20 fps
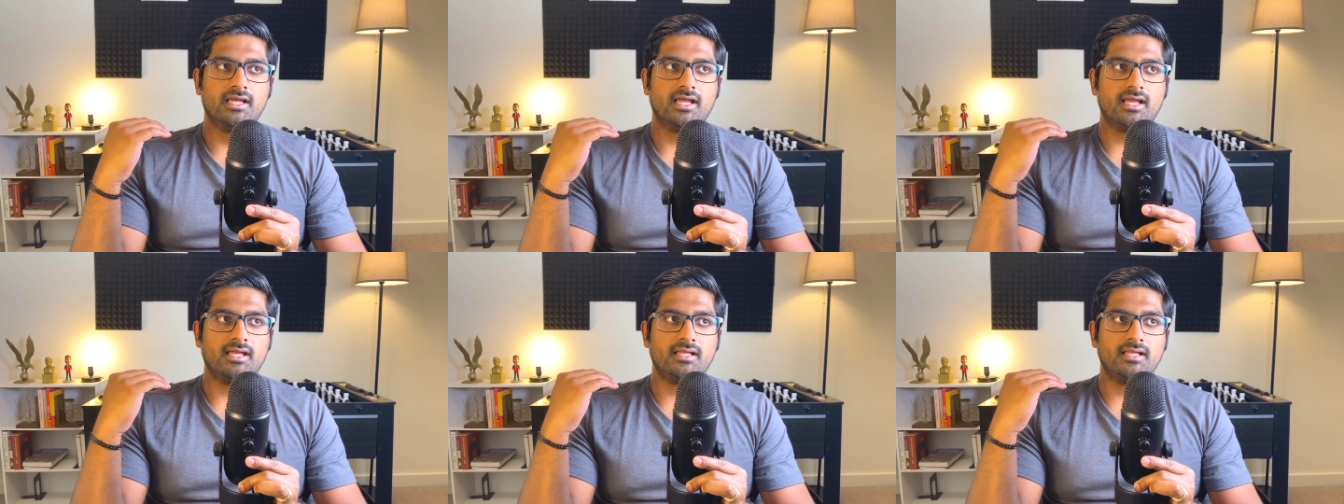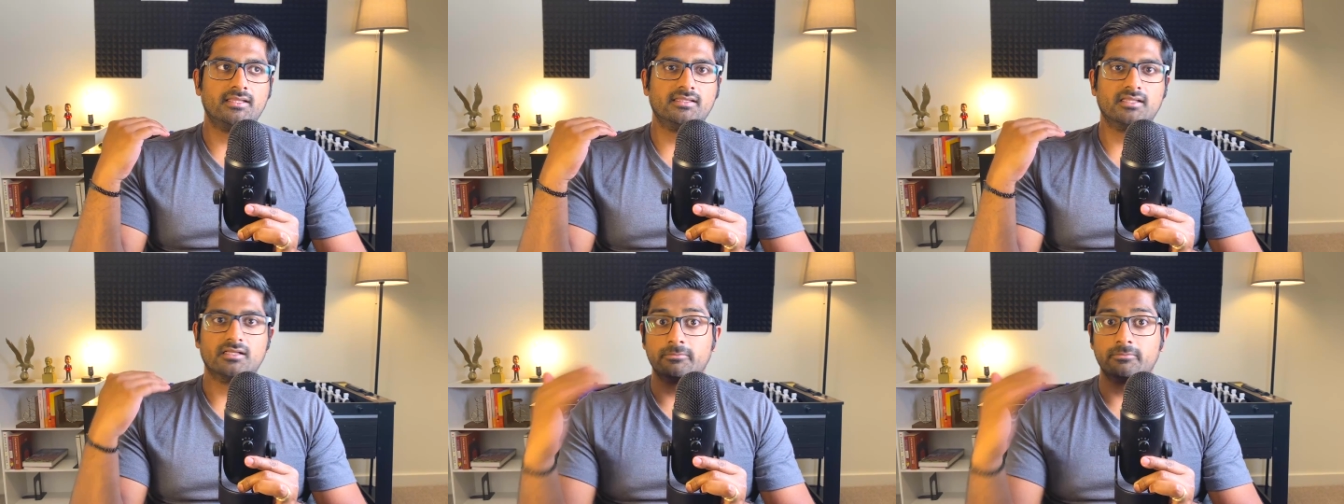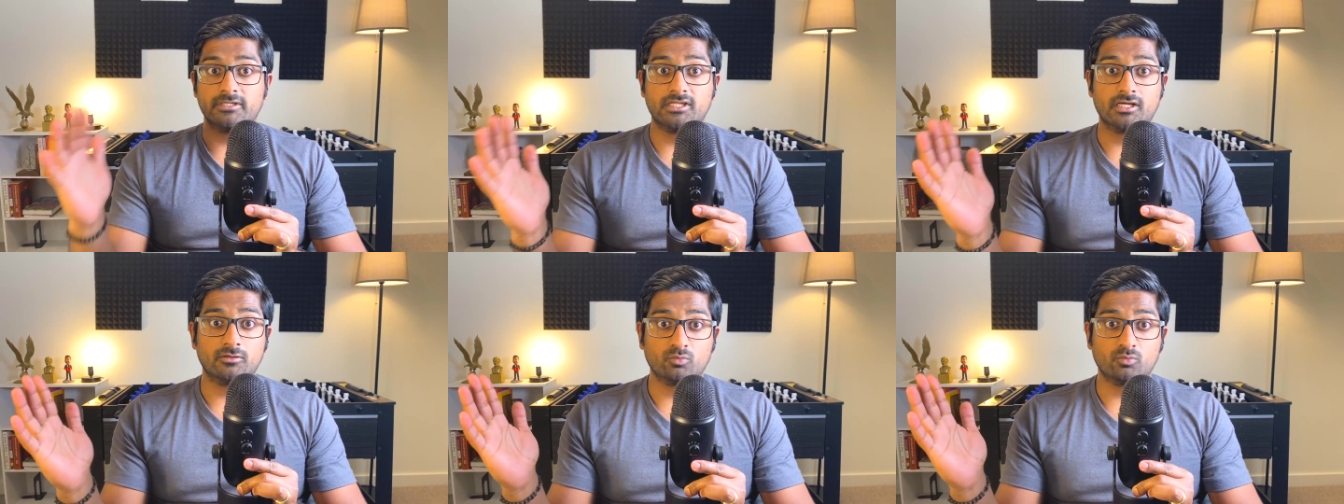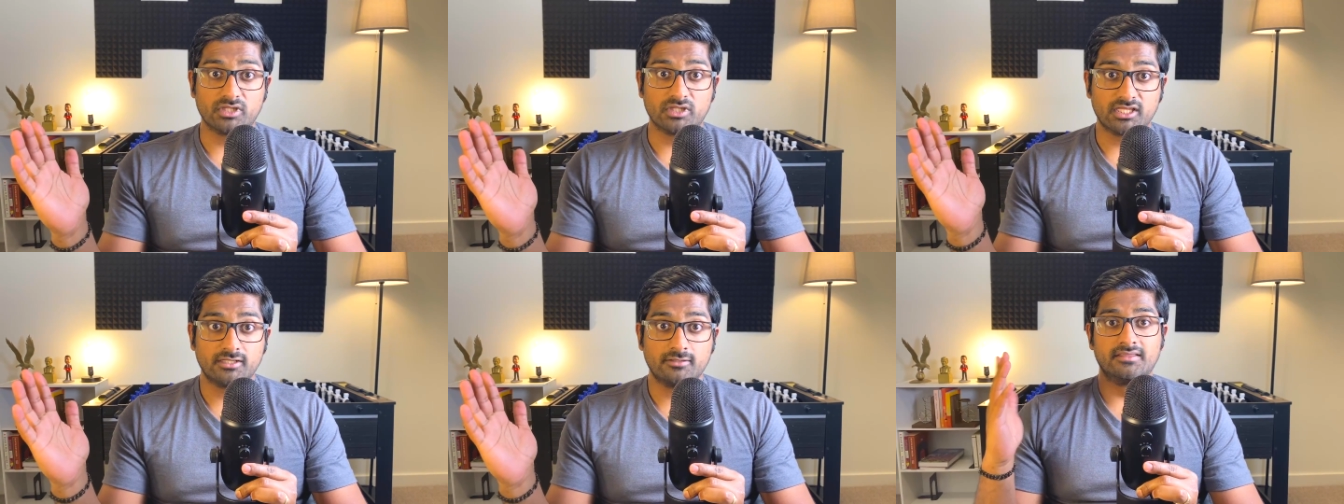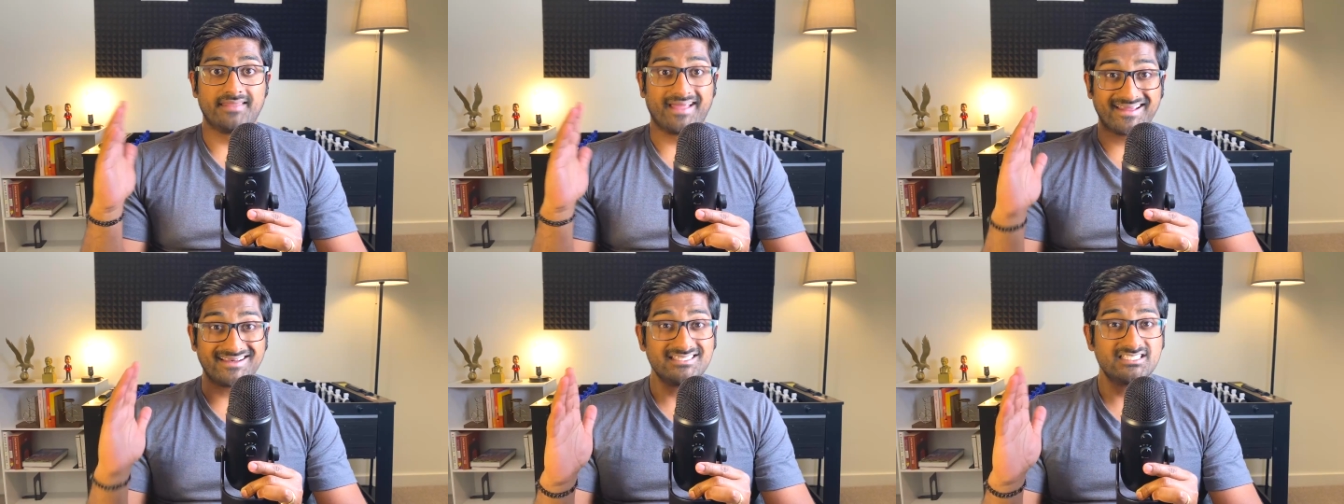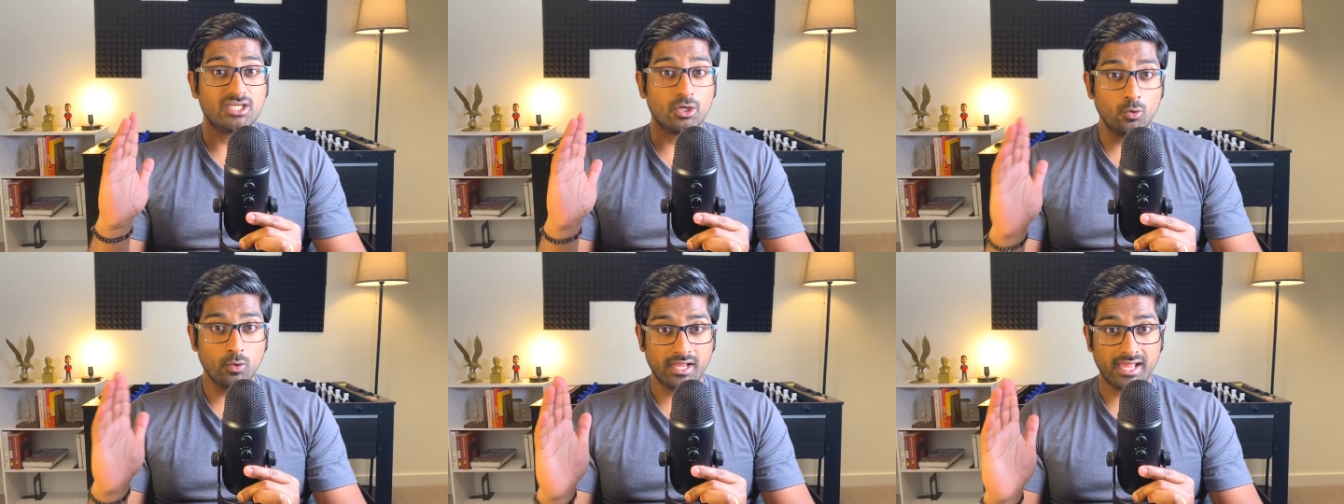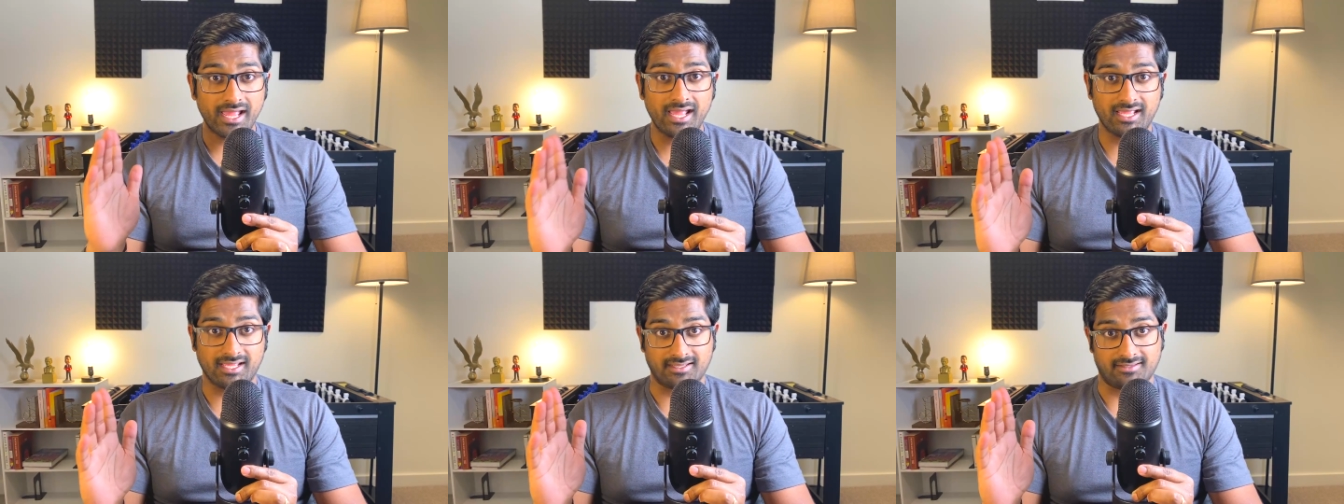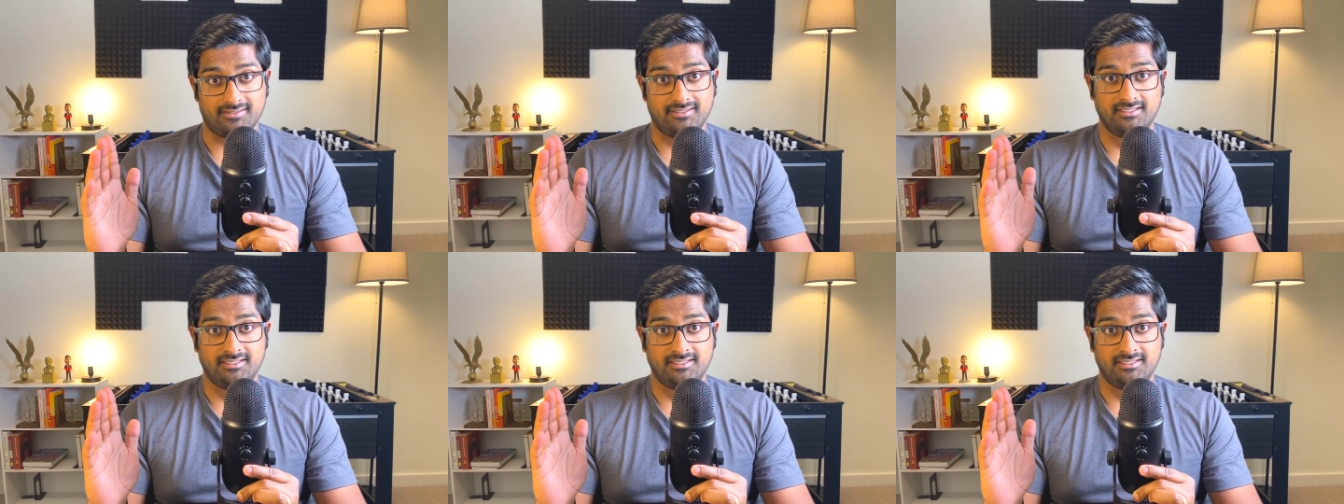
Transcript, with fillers: and they'll be done with it. That is okay.